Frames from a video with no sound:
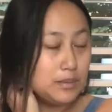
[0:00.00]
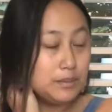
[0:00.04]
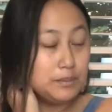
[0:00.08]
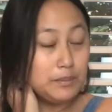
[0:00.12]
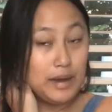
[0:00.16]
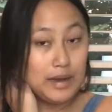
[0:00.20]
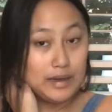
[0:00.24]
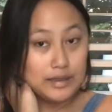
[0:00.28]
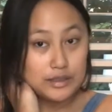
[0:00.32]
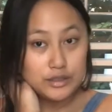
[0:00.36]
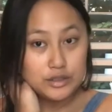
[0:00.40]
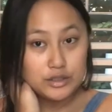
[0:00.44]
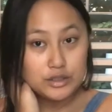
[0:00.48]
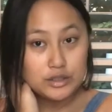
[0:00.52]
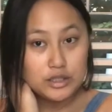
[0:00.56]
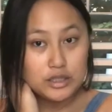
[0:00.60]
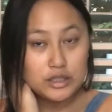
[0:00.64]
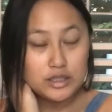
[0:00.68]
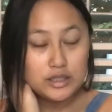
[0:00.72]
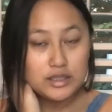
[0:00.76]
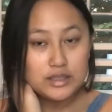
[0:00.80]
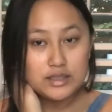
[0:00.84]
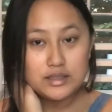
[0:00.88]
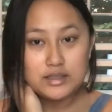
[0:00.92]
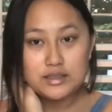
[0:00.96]

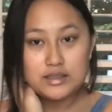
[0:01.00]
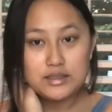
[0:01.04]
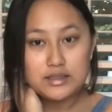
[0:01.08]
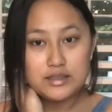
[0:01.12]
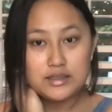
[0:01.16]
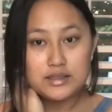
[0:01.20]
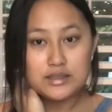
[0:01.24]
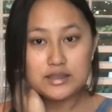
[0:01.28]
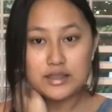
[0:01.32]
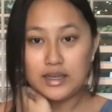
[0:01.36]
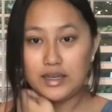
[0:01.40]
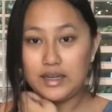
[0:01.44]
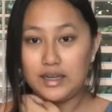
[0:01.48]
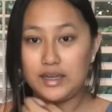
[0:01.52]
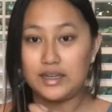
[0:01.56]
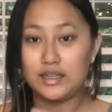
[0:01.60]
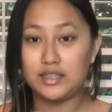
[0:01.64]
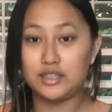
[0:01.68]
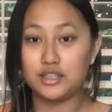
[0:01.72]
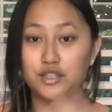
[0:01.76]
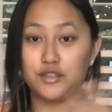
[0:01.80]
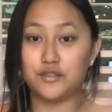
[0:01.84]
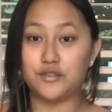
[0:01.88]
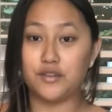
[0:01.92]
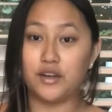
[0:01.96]
macarons
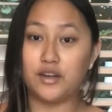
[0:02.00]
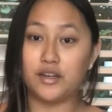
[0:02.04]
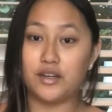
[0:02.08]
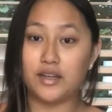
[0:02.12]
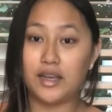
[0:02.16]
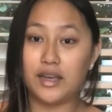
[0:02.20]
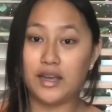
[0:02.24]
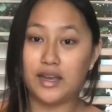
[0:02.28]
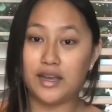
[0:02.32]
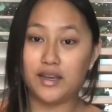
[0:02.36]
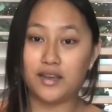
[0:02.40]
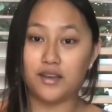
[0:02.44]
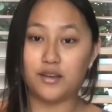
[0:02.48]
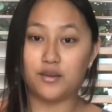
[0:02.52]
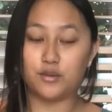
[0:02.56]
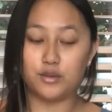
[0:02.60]
and chiffon cake,